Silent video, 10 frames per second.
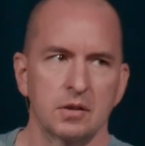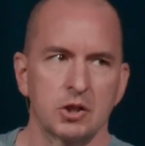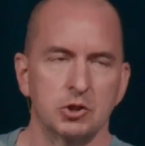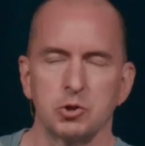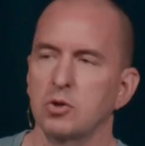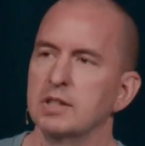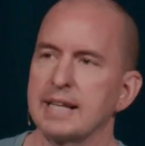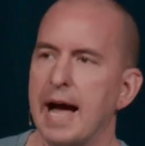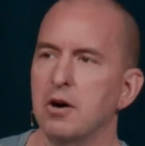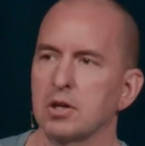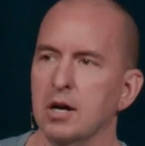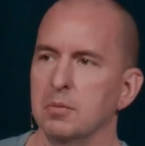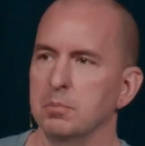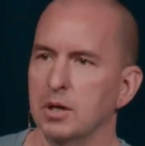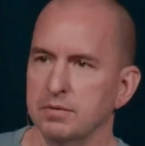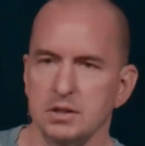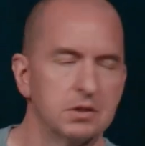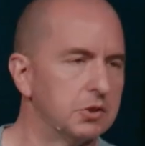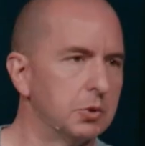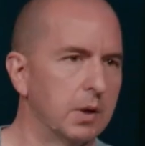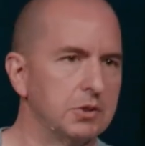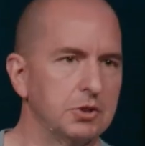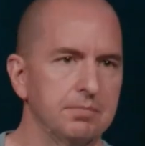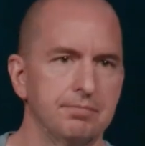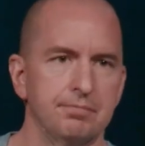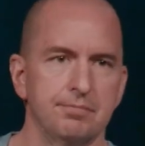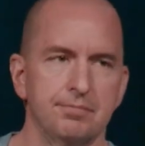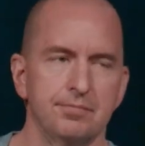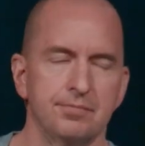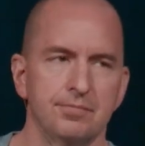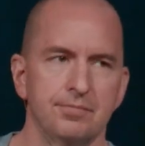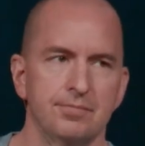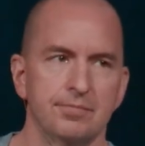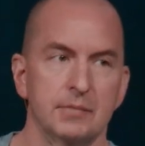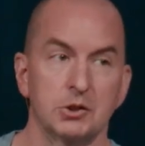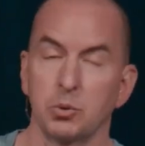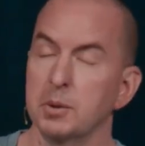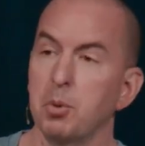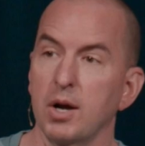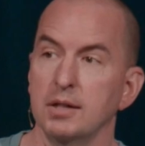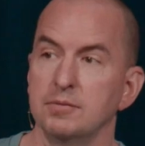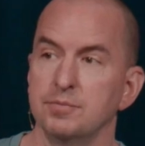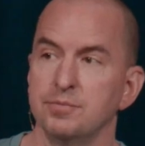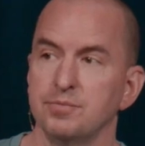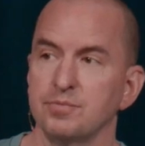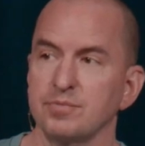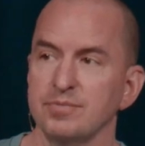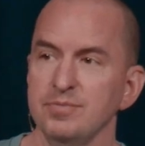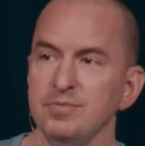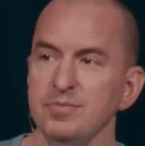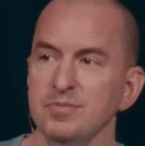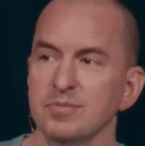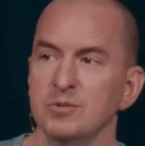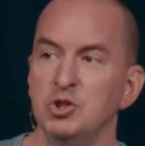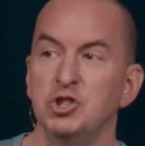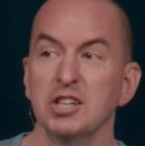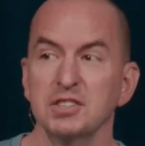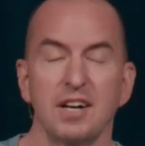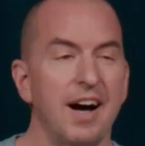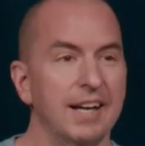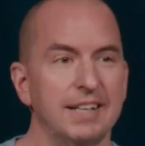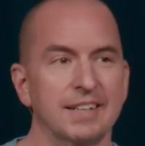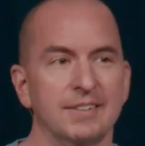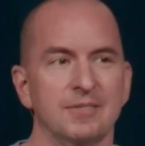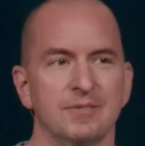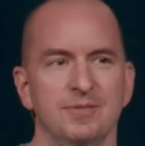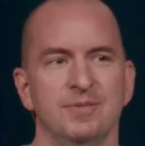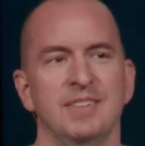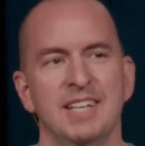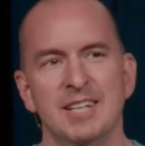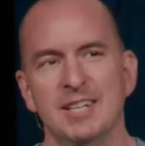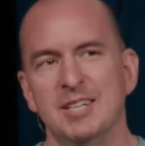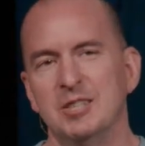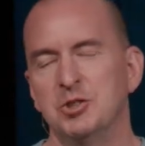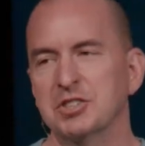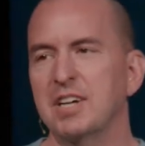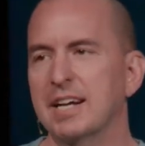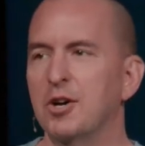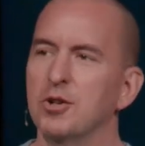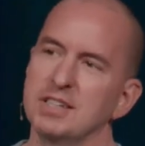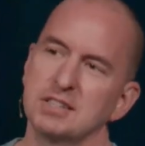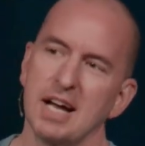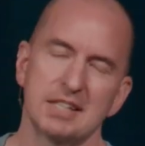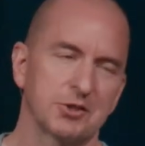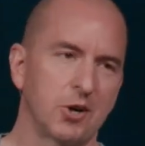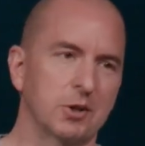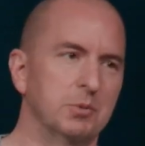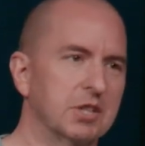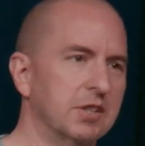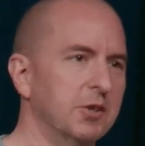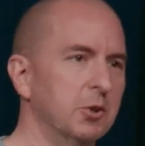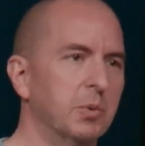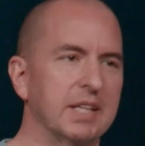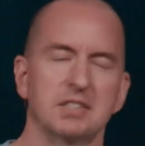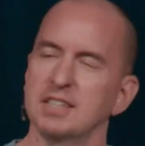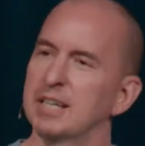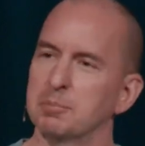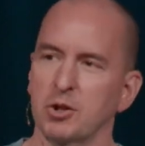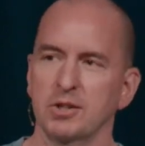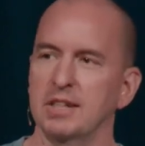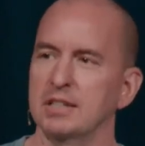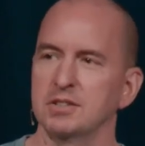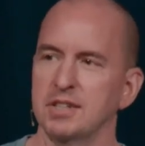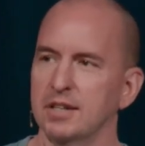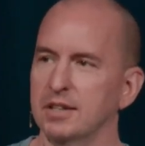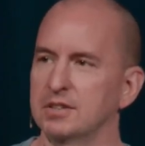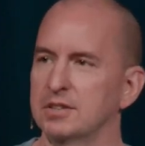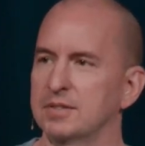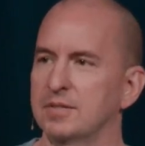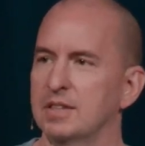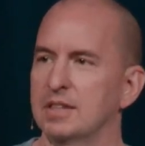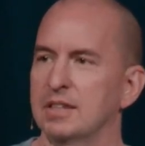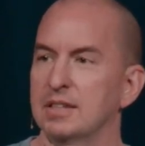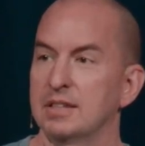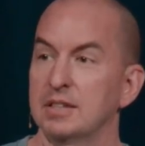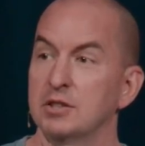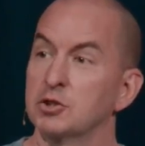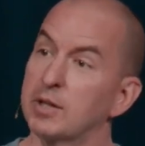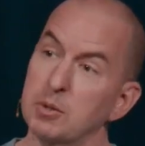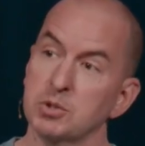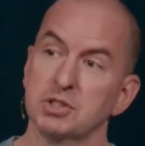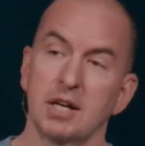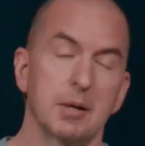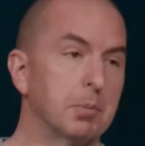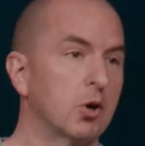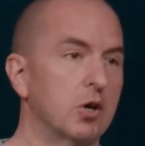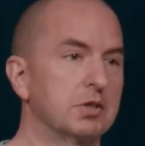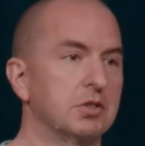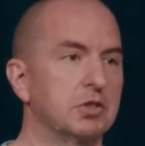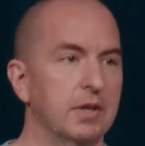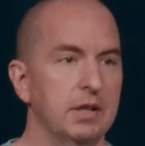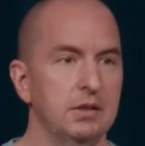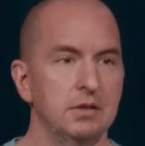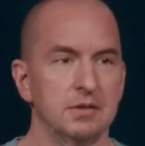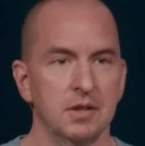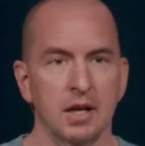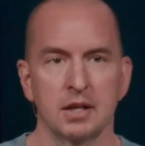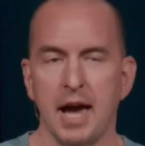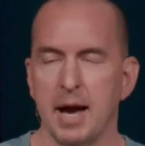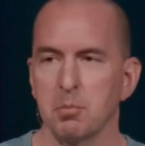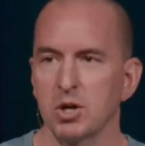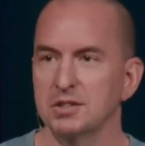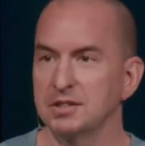controlling the outcome of this situation. And so we prayed. Just like, just like all these guys thought he was going to do when they set up 30 days of Darius. So they were set up across the street camera,